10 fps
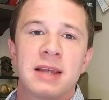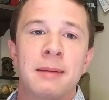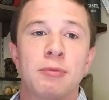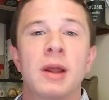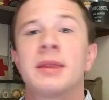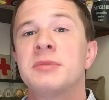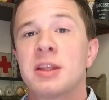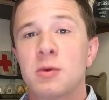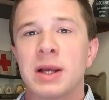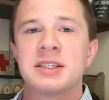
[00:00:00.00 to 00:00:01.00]
and brought them to
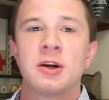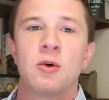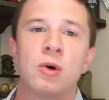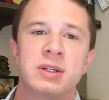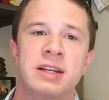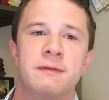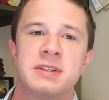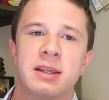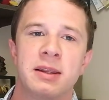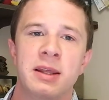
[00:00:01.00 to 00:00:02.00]
the Reston quarantine
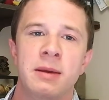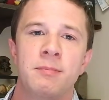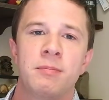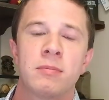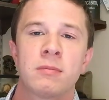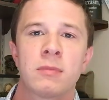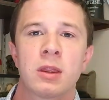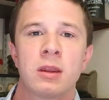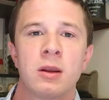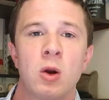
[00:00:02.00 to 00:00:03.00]
facility.
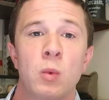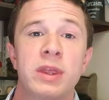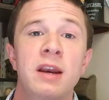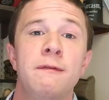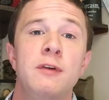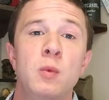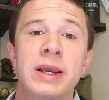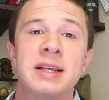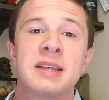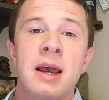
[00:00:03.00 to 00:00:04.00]
Within a few
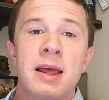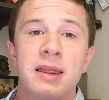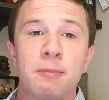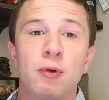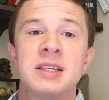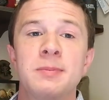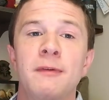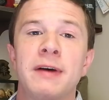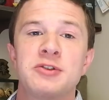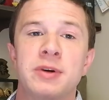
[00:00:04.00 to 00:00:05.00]
weeks, the principal
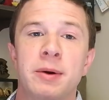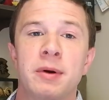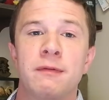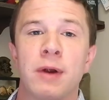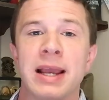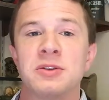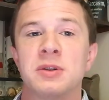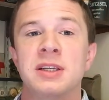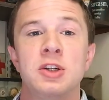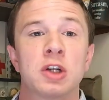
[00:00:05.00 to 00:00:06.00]
veterinarian for
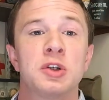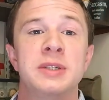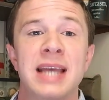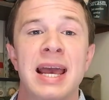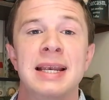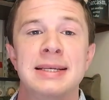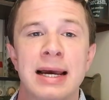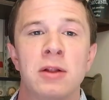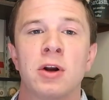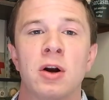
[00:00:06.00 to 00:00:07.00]
Hazelton, Dr. Dan
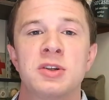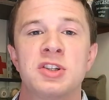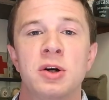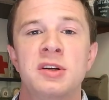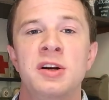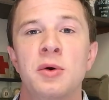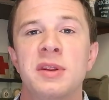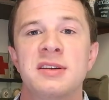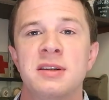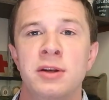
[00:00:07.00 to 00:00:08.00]
Dalgard, started
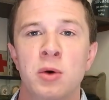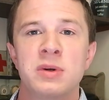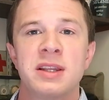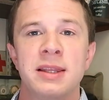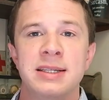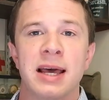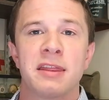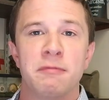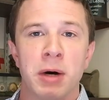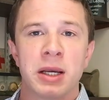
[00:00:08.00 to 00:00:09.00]
to note the death
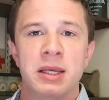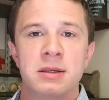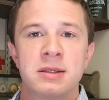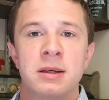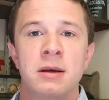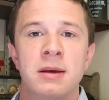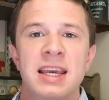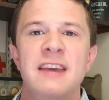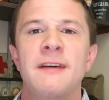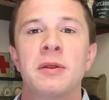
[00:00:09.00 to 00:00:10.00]
of monkeys.
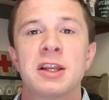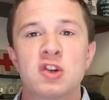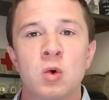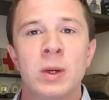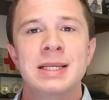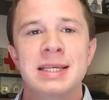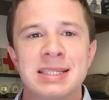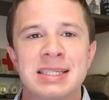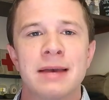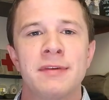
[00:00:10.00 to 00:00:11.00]
He found that
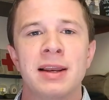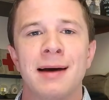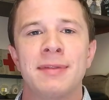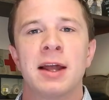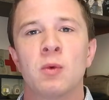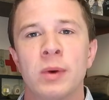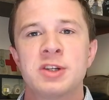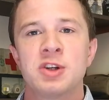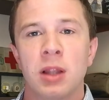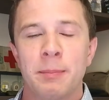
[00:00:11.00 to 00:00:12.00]
27 of that
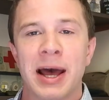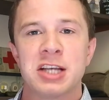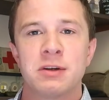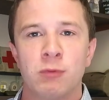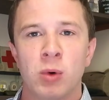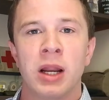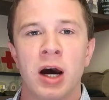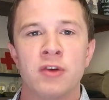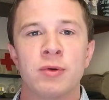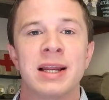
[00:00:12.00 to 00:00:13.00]
original batch of
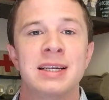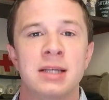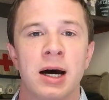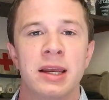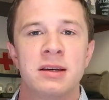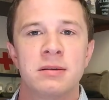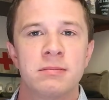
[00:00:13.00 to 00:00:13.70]
100 had died.